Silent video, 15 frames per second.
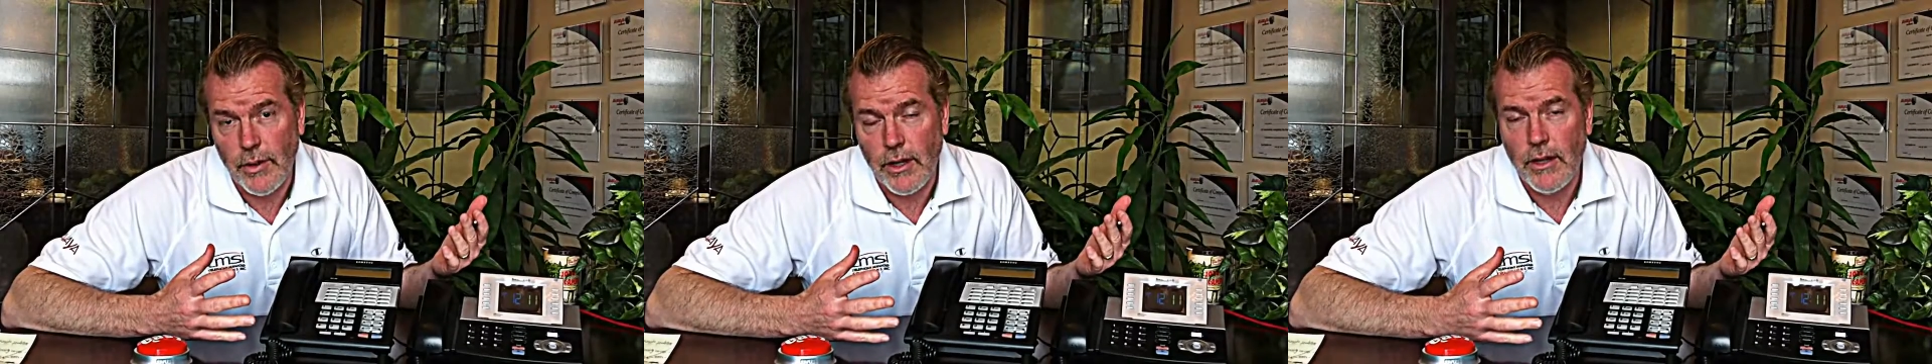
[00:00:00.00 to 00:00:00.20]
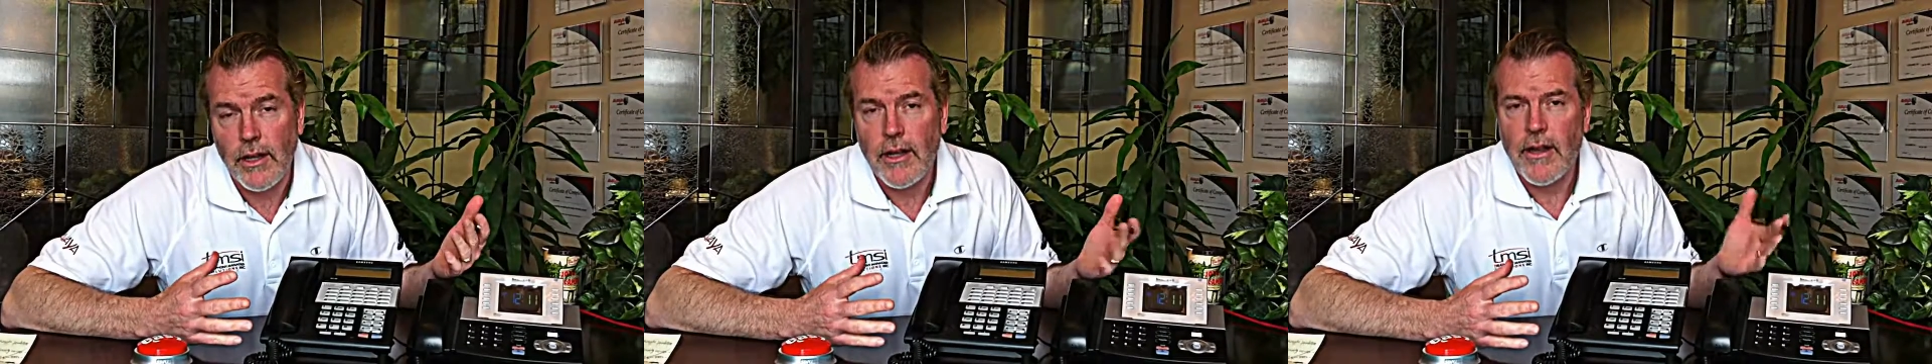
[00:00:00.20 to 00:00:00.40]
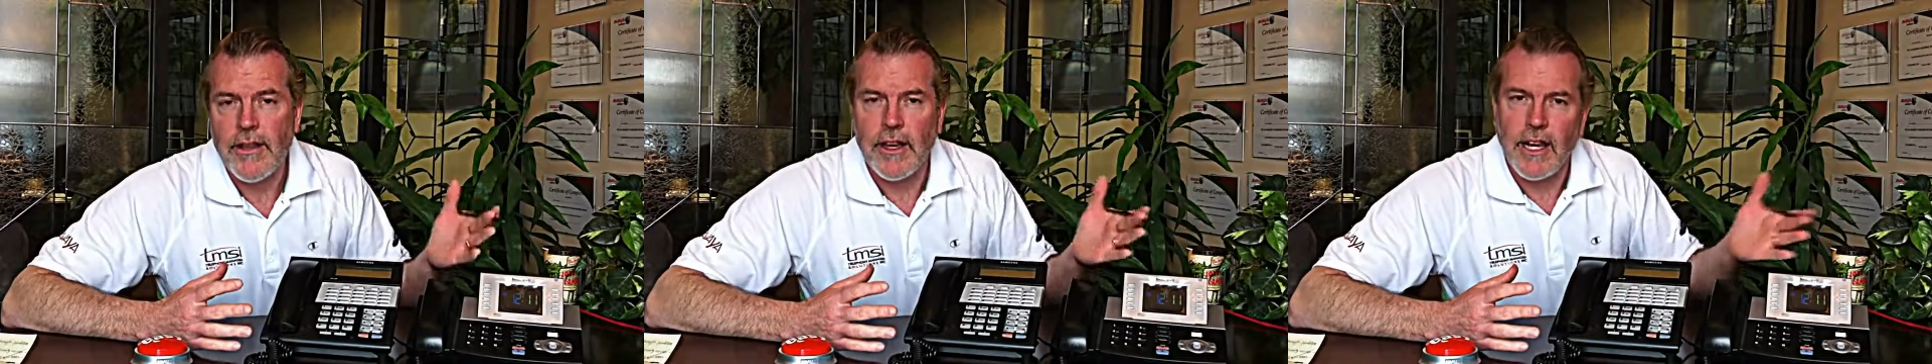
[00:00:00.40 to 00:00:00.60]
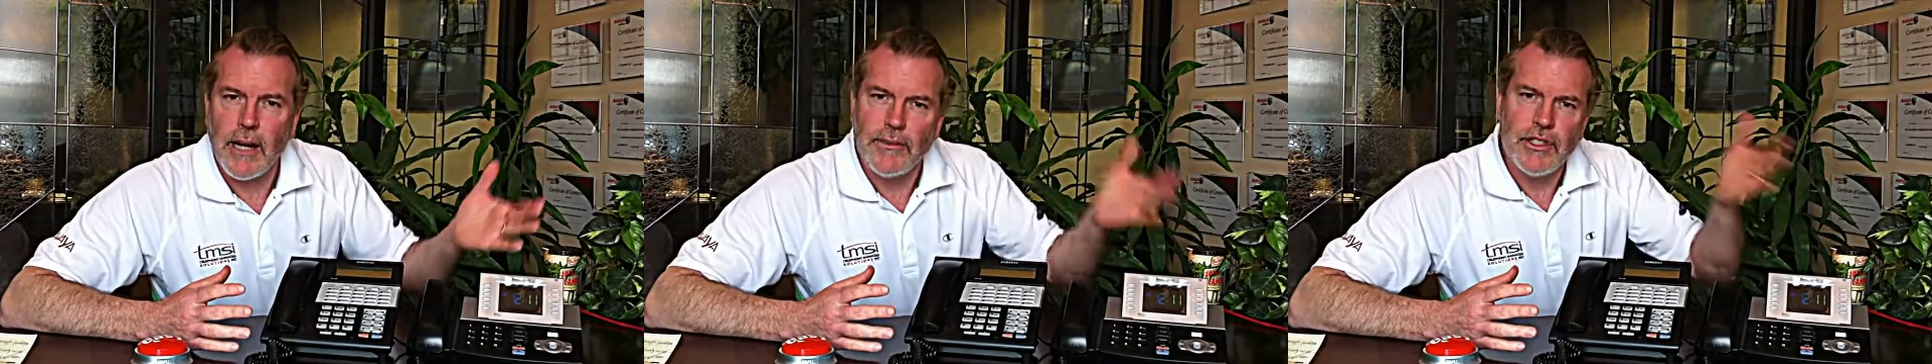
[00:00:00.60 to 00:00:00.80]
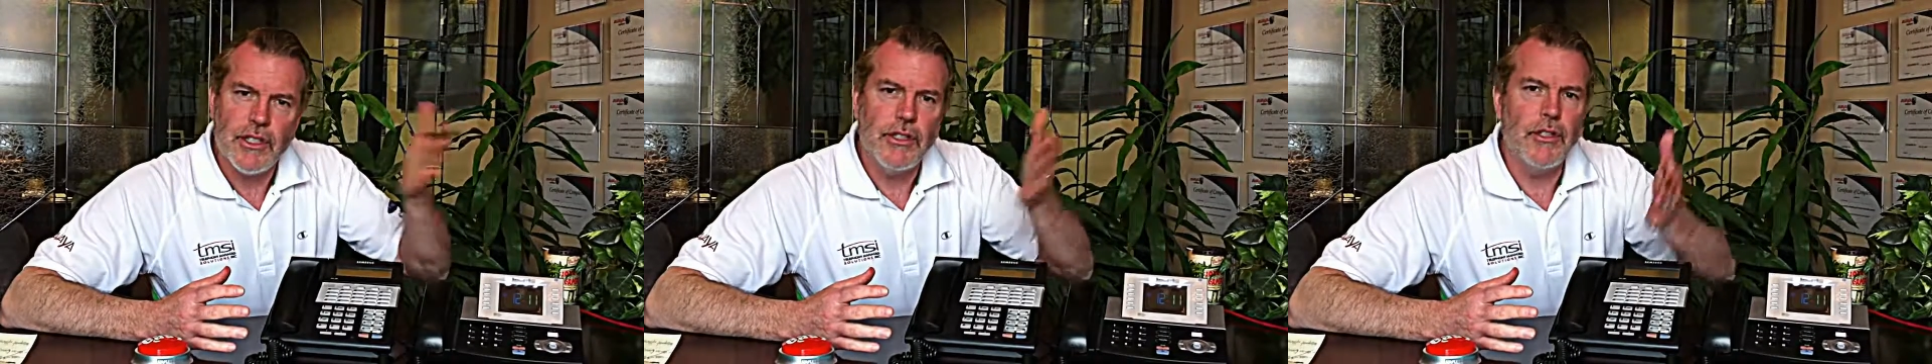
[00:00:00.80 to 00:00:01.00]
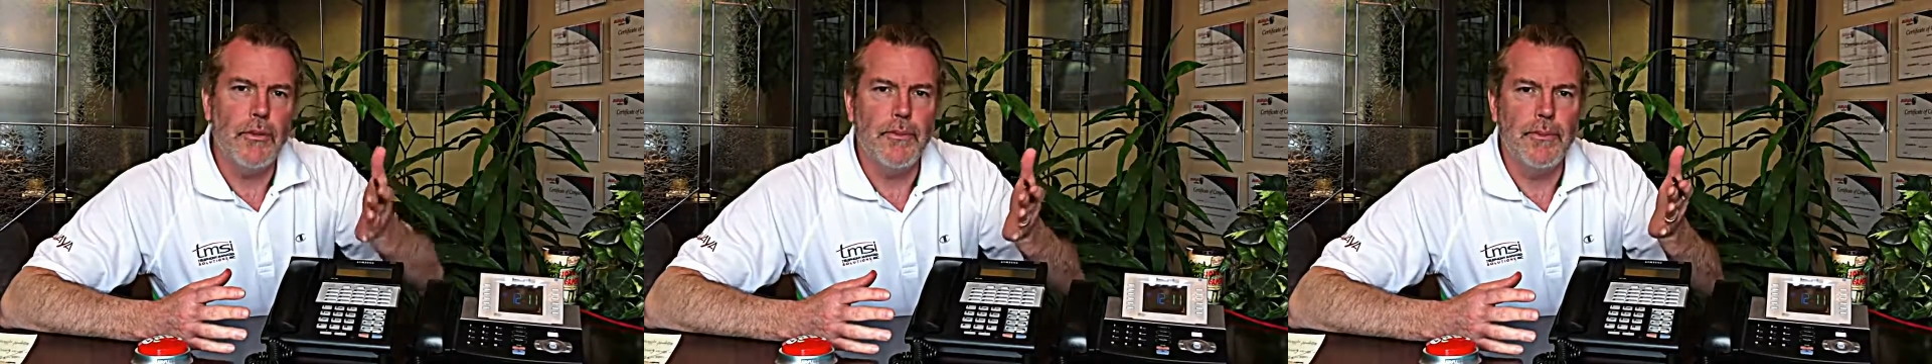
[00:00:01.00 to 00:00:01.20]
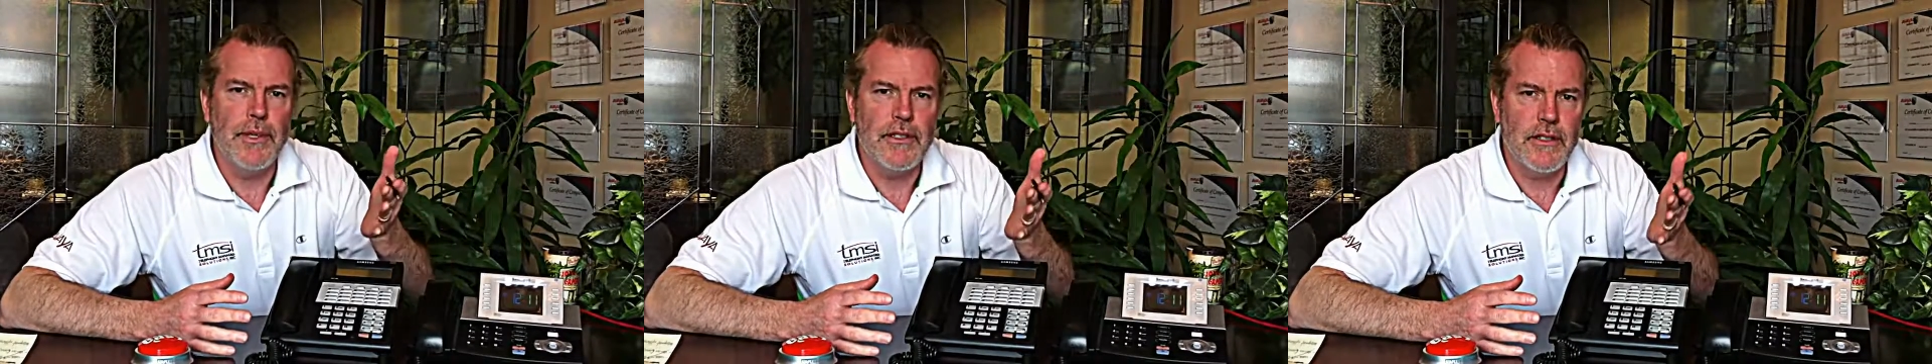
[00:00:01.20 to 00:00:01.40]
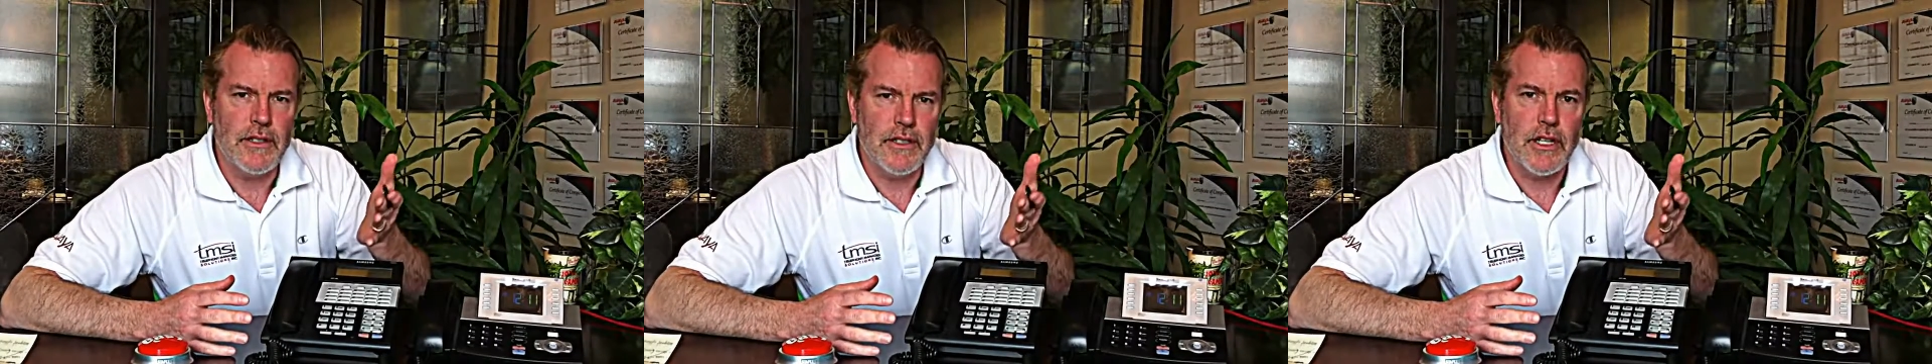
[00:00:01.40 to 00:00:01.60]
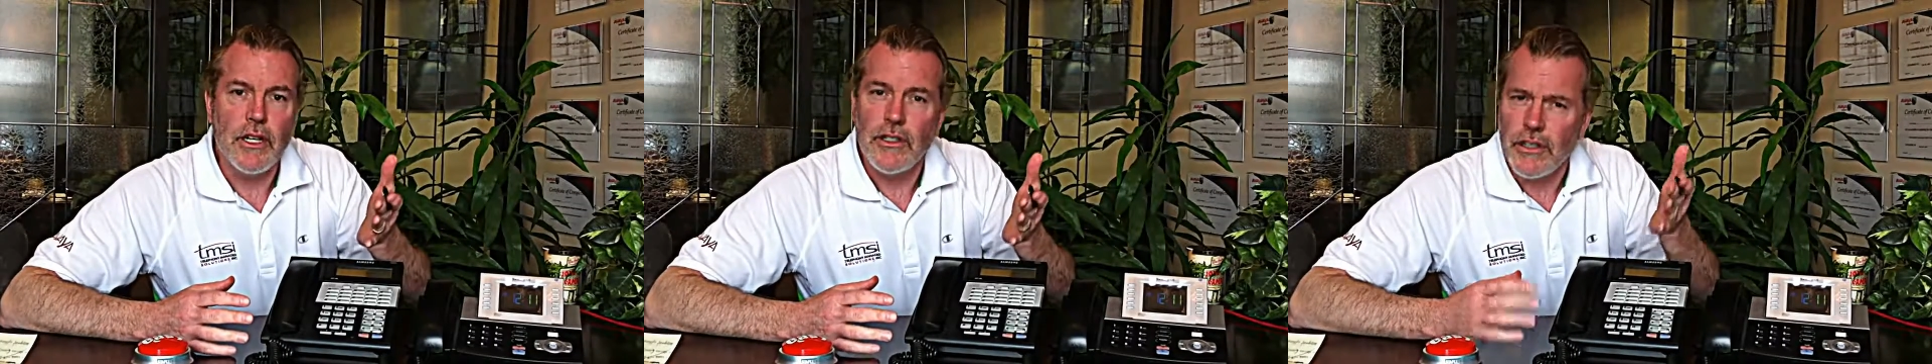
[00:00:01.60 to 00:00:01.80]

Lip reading: will, that comes into your business.